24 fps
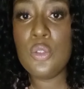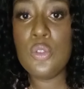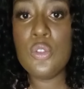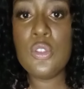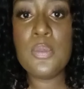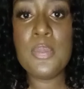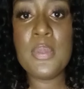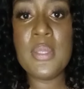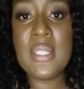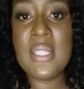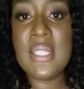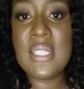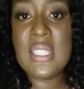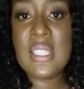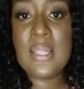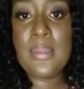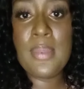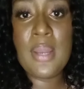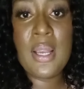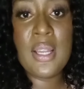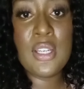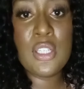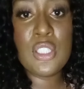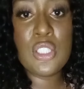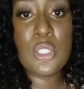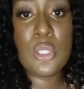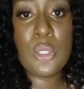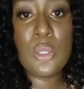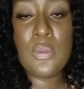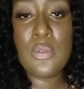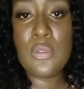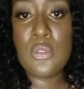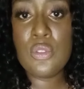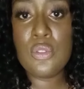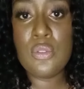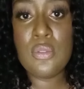You spend this amount of
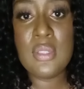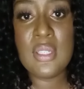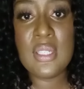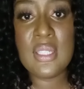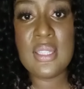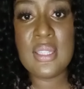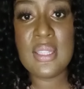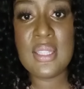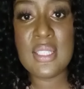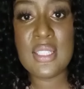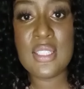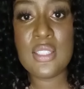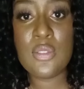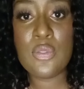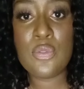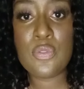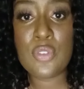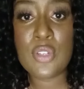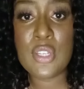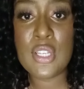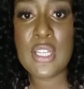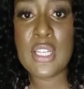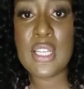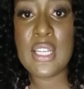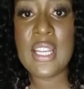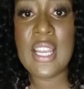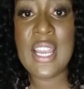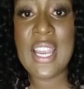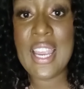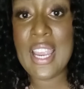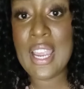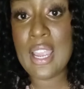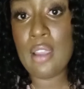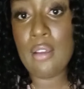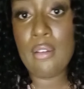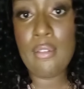service, you get this free
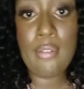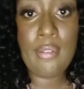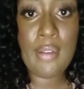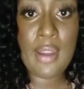hand